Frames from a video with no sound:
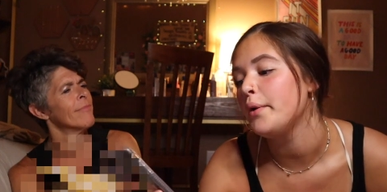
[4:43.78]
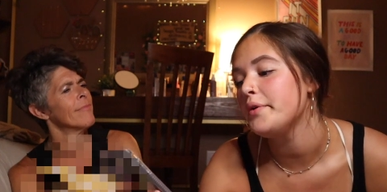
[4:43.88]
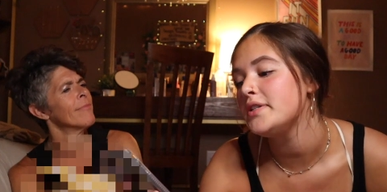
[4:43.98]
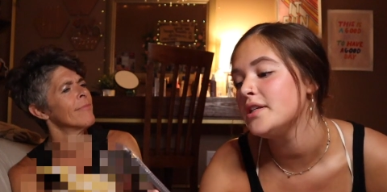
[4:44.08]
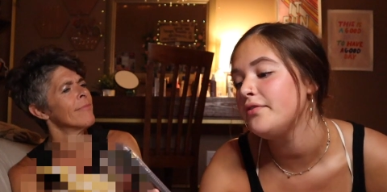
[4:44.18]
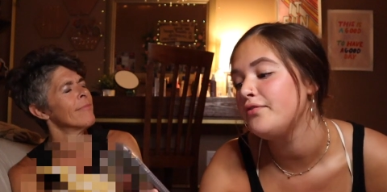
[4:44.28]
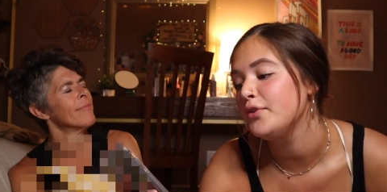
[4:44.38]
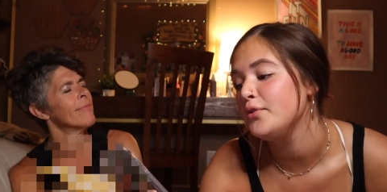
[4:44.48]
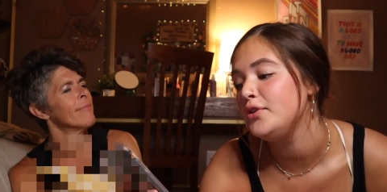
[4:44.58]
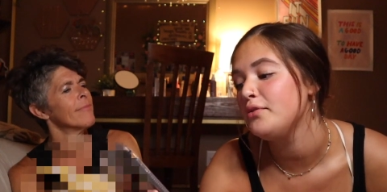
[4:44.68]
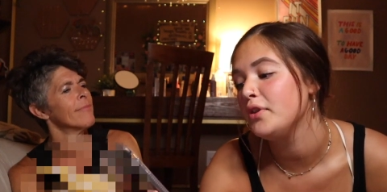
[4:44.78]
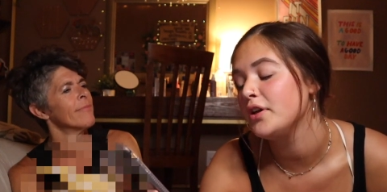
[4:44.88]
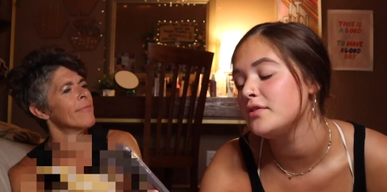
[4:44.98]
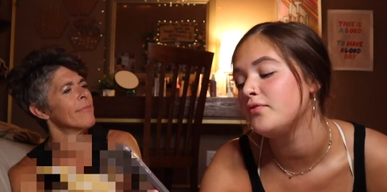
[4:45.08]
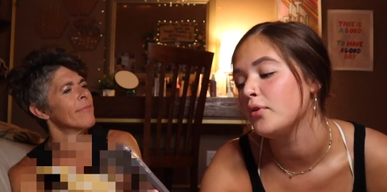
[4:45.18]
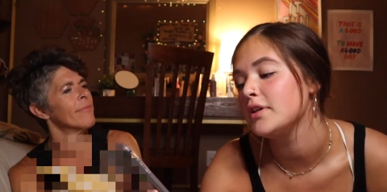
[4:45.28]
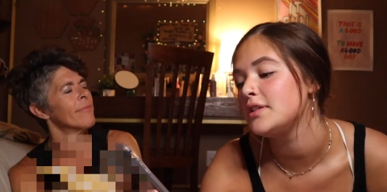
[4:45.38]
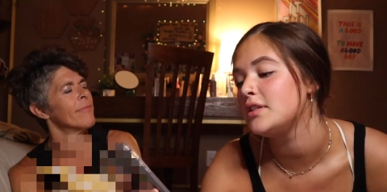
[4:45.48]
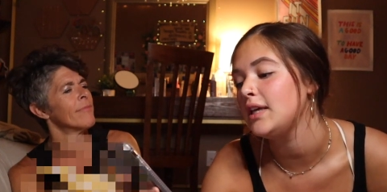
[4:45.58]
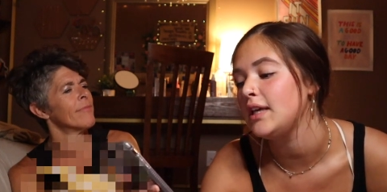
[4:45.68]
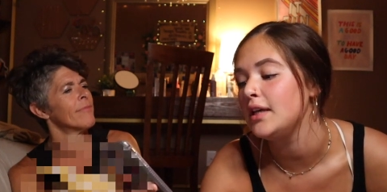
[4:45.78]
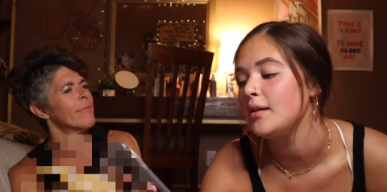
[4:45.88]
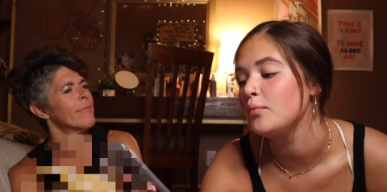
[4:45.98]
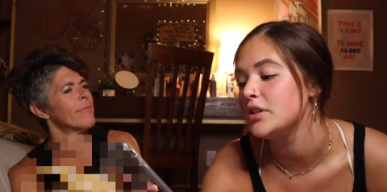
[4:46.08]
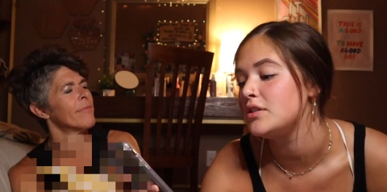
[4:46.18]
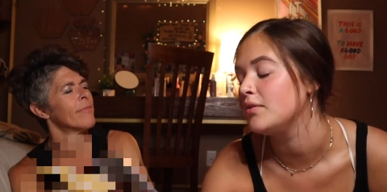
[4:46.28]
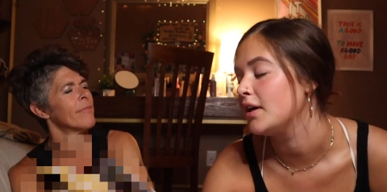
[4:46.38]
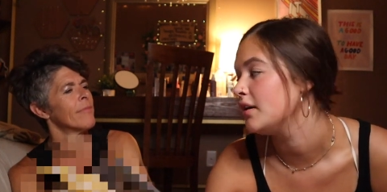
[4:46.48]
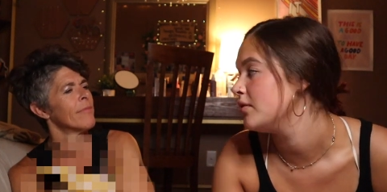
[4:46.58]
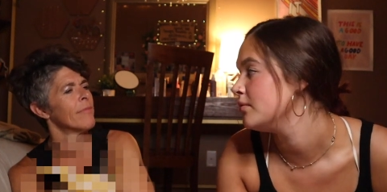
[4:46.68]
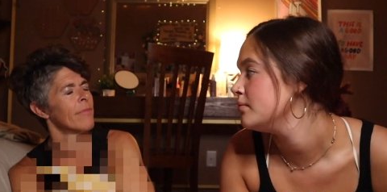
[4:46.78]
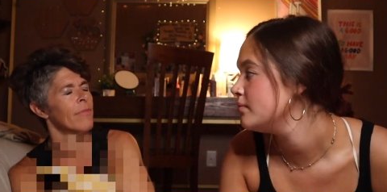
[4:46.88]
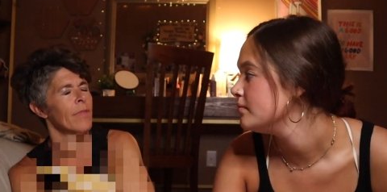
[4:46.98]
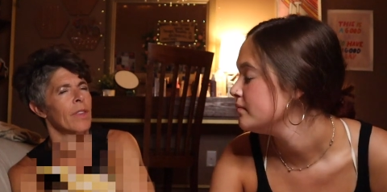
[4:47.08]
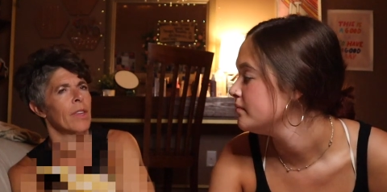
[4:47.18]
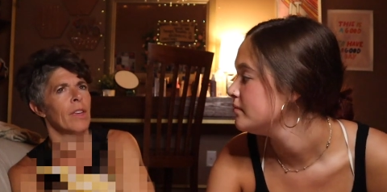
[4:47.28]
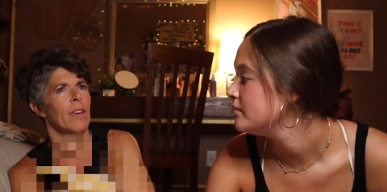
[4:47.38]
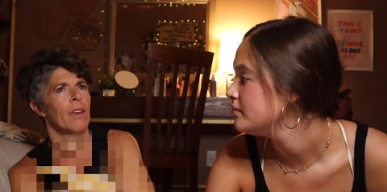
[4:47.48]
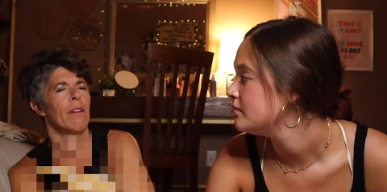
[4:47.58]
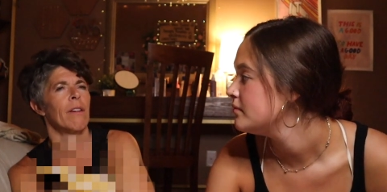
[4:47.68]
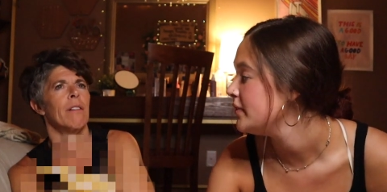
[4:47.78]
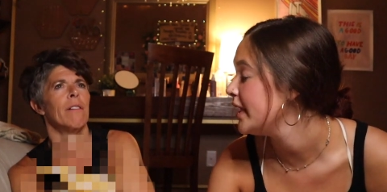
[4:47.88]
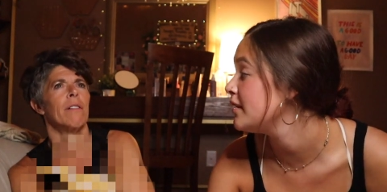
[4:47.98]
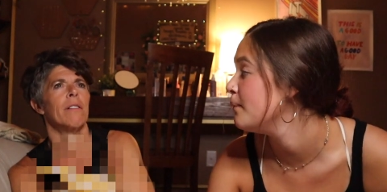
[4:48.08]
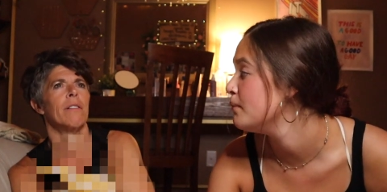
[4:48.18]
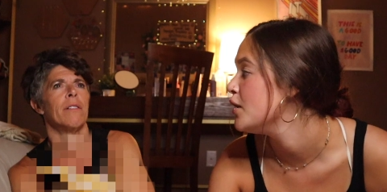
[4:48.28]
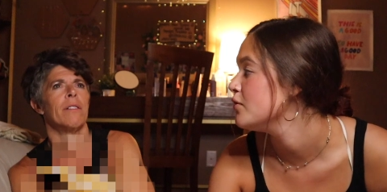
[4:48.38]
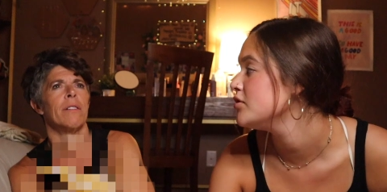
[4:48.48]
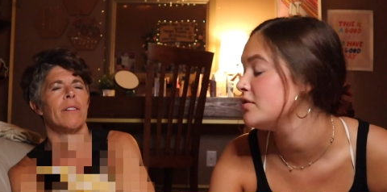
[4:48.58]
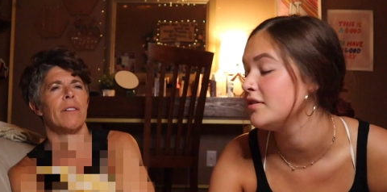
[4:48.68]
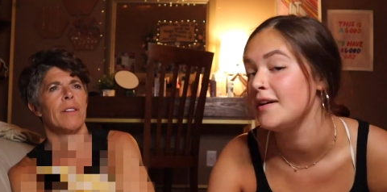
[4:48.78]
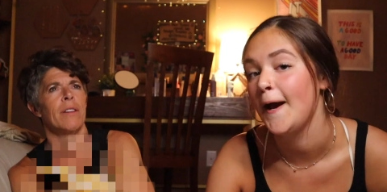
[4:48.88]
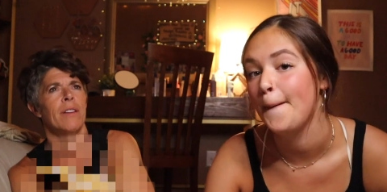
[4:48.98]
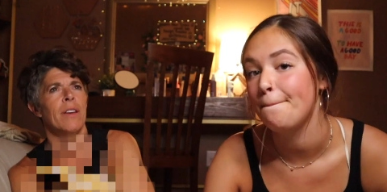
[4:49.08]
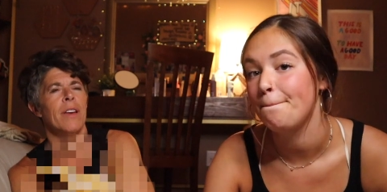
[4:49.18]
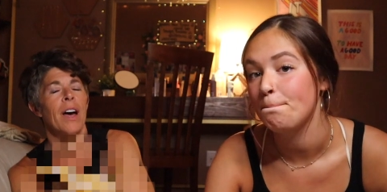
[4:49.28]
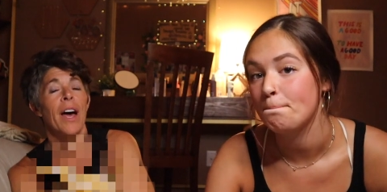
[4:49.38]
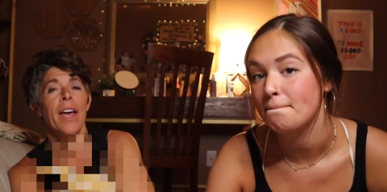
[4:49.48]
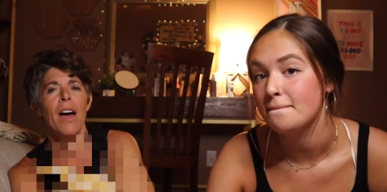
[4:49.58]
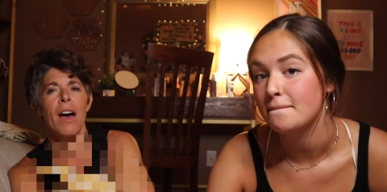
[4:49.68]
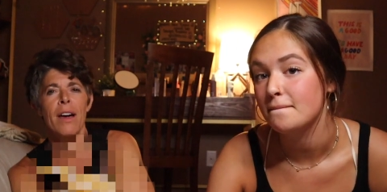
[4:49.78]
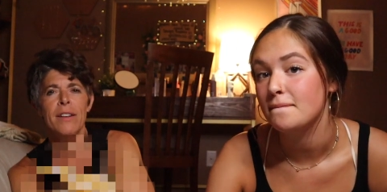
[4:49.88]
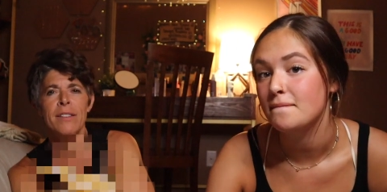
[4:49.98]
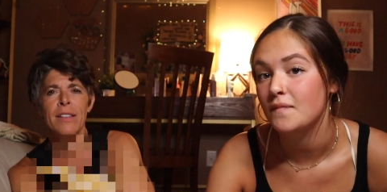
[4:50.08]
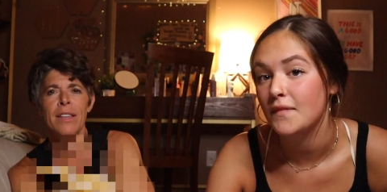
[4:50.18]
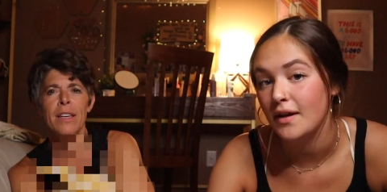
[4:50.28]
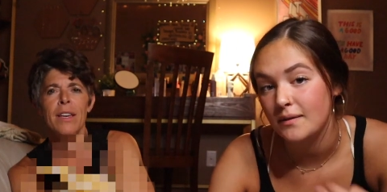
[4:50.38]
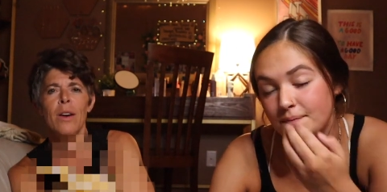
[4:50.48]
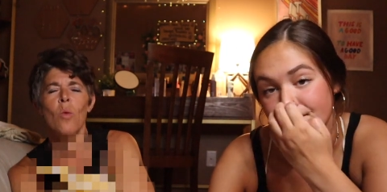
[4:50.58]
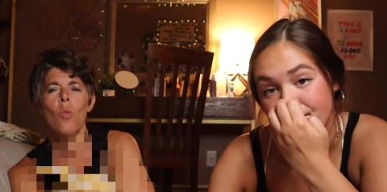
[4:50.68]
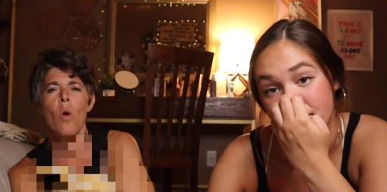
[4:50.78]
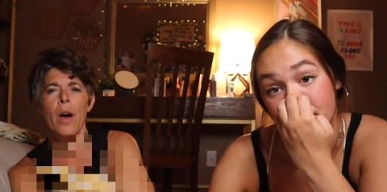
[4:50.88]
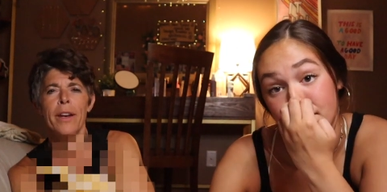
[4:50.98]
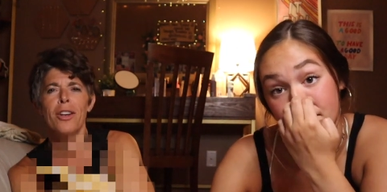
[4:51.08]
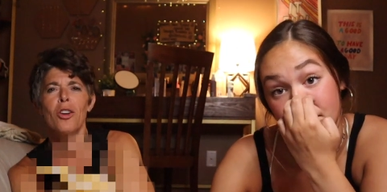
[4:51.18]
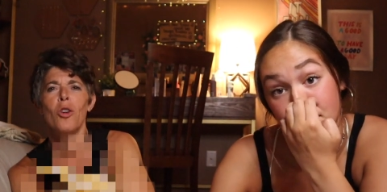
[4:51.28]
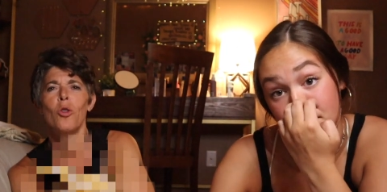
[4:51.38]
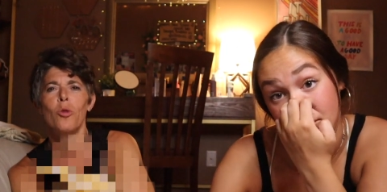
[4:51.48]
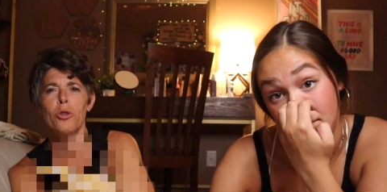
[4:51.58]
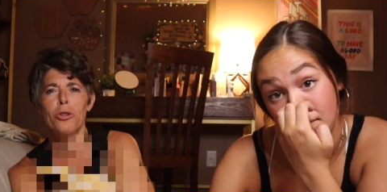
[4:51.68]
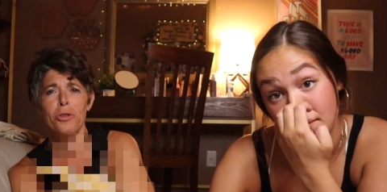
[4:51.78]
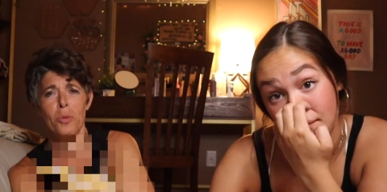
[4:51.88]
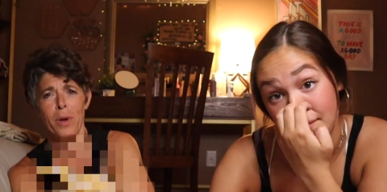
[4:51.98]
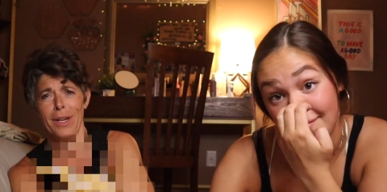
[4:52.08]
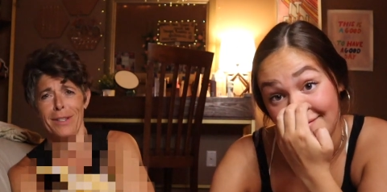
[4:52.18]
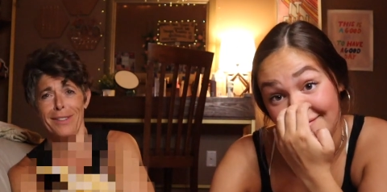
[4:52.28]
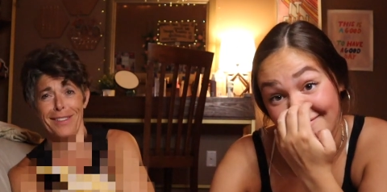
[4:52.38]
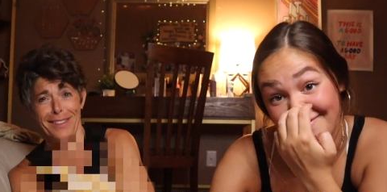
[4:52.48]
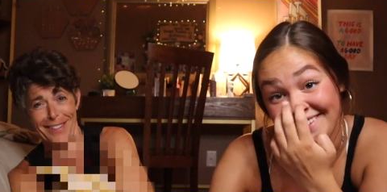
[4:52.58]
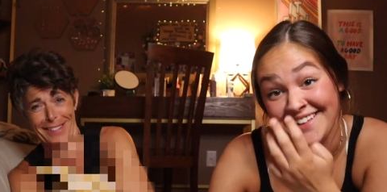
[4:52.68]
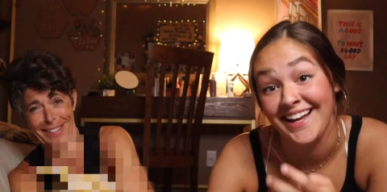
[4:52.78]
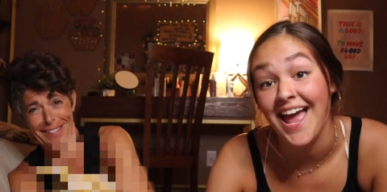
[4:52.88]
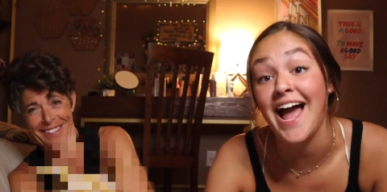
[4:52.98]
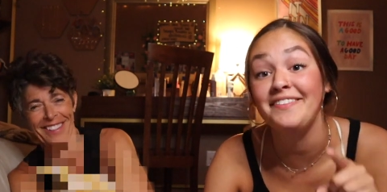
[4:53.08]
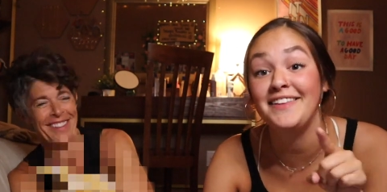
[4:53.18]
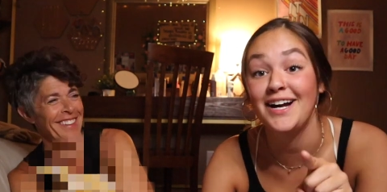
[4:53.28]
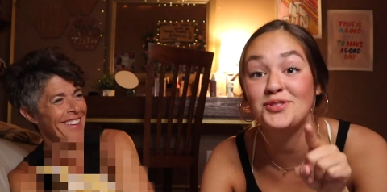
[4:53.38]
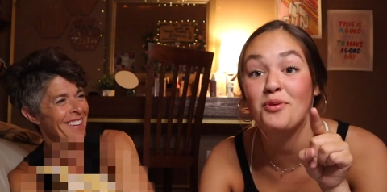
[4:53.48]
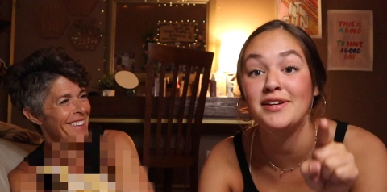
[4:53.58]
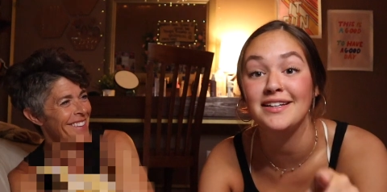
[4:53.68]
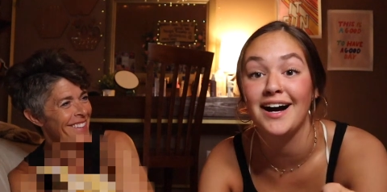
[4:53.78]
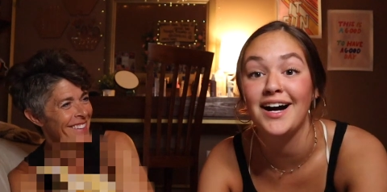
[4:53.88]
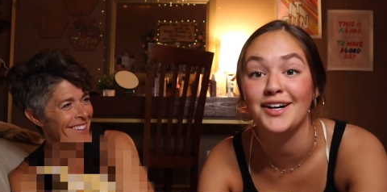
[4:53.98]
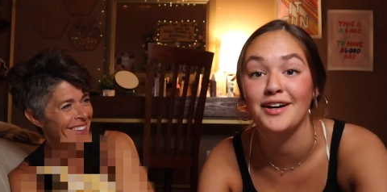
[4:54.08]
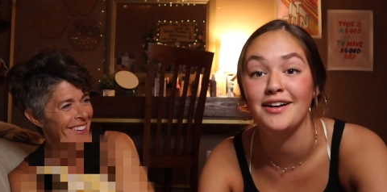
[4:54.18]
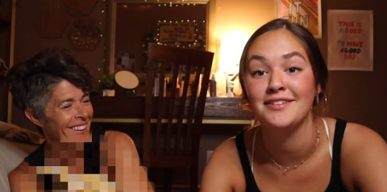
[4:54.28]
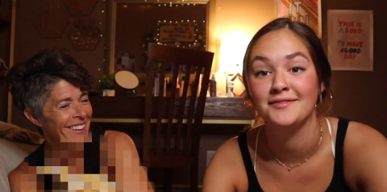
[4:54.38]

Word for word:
Speaker 1: what was the food you looked forward to eating once you got home? Uh, like the most. I
Speaker 2: honestly wanted Hooters wings.
Speaker 1: And that's what we got her.